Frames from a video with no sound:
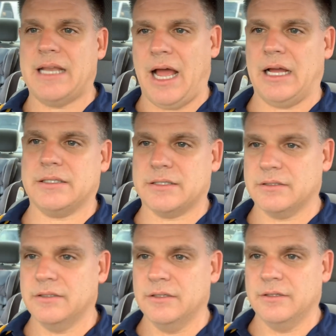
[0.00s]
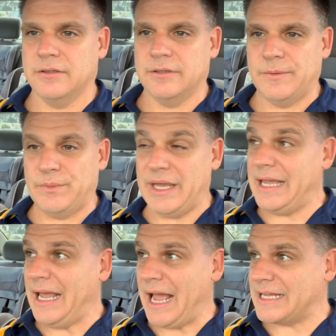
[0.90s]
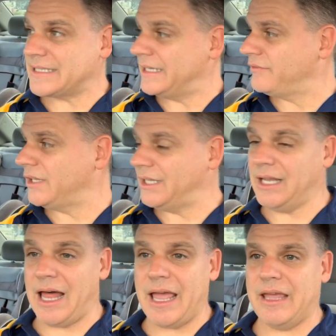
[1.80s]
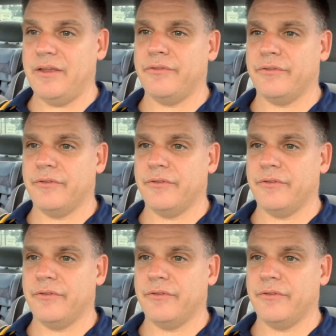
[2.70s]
not. He has lived a life,